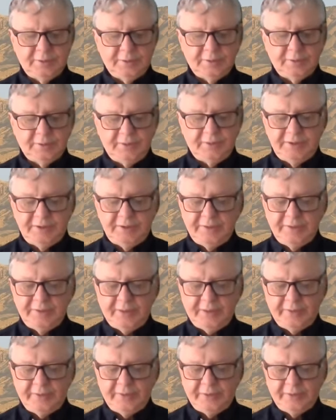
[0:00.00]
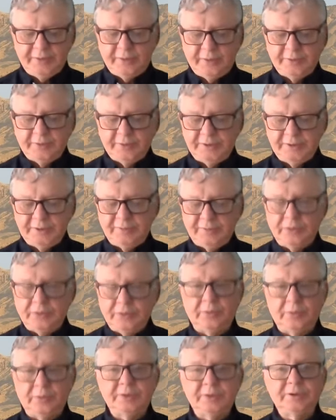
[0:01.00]
this divine thought is, of
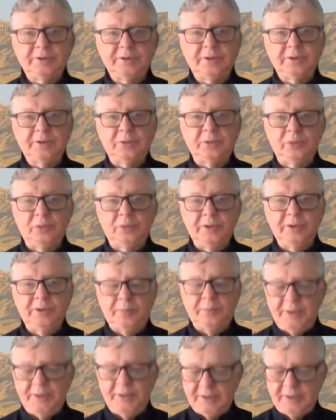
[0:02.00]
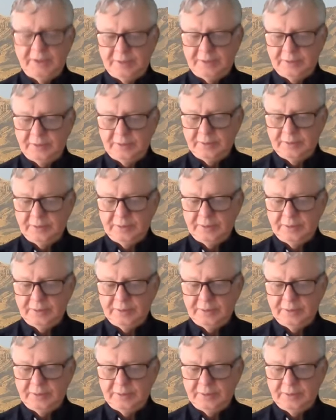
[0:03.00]
course, a real being,